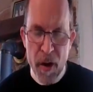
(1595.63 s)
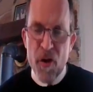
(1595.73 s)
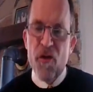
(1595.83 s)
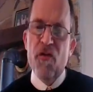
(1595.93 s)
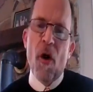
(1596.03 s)

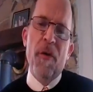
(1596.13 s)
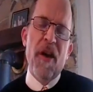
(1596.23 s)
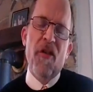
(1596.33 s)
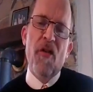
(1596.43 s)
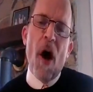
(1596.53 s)
So when
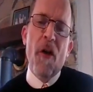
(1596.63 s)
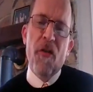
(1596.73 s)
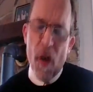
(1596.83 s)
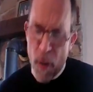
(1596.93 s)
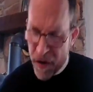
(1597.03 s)
they saw
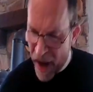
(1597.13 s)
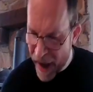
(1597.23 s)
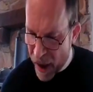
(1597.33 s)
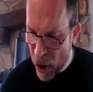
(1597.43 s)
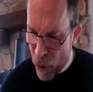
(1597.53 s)
someone
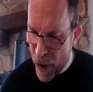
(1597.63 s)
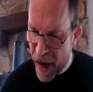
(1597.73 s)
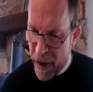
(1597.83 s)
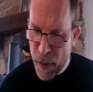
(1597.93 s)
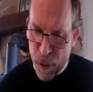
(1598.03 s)
taking
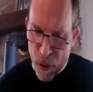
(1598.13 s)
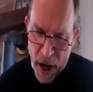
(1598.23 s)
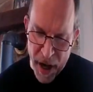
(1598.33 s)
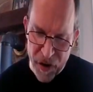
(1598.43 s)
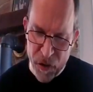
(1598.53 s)
away the
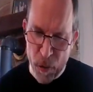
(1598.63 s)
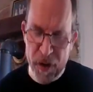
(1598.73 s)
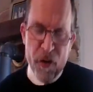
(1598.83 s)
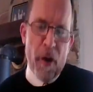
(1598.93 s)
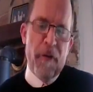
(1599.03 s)
brush,
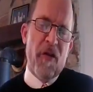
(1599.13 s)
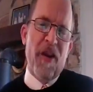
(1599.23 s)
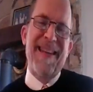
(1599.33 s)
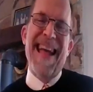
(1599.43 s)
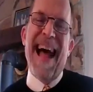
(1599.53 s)
which served as a
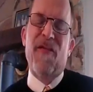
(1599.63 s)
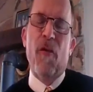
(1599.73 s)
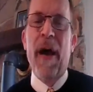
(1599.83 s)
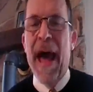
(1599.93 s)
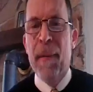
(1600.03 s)

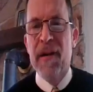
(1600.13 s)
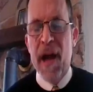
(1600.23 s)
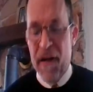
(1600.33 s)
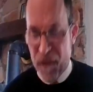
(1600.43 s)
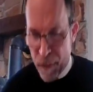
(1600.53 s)
natural
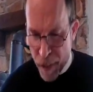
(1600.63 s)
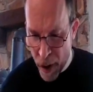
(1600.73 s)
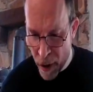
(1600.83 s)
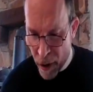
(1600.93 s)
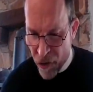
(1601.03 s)
habitat for
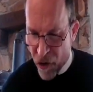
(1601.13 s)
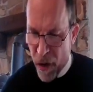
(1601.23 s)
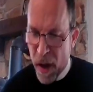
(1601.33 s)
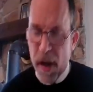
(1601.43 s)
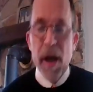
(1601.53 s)
birds,
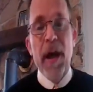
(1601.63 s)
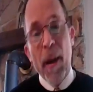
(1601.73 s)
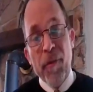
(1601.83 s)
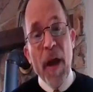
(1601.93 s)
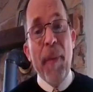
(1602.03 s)
it
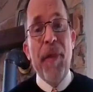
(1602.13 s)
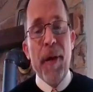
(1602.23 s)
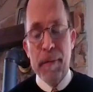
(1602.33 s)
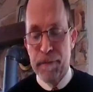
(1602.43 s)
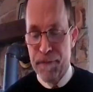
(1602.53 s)
upset
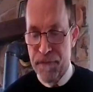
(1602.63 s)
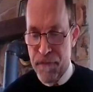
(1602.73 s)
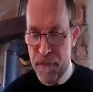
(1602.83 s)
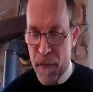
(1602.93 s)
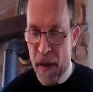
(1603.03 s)
them.
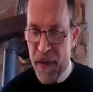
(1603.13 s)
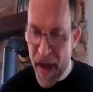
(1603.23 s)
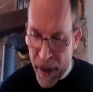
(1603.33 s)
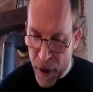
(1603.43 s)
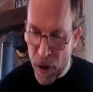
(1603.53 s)

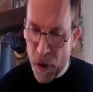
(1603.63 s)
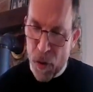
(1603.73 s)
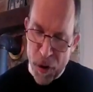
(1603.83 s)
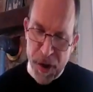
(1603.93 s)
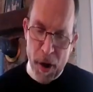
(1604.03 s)
That
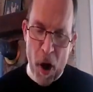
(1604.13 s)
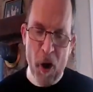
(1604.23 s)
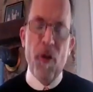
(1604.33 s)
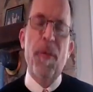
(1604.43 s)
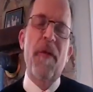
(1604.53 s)
undergrowth had
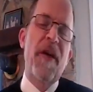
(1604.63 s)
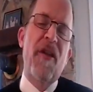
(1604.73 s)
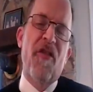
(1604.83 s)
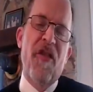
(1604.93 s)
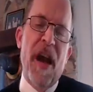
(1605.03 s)
also prevented
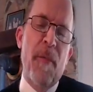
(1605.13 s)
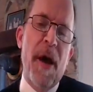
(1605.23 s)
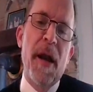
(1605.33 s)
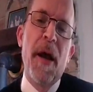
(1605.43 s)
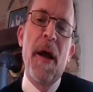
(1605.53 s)

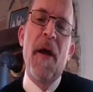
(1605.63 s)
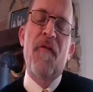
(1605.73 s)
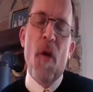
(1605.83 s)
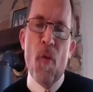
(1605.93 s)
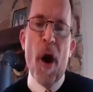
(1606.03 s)
sediment
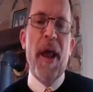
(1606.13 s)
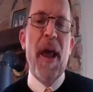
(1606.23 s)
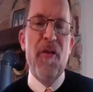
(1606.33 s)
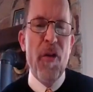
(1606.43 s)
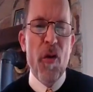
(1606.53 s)
from running
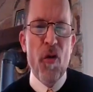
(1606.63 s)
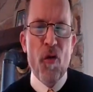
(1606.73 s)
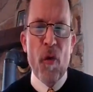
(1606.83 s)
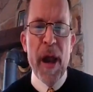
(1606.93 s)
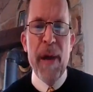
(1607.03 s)
into the
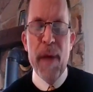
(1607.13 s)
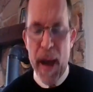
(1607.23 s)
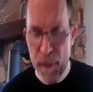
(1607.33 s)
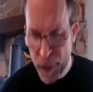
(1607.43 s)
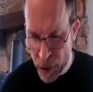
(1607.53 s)
stream
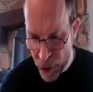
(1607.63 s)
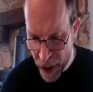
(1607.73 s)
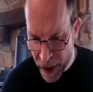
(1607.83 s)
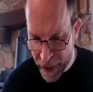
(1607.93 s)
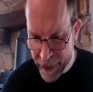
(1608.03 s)
and
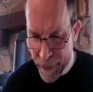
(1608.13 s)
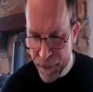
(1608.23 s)
polluting it.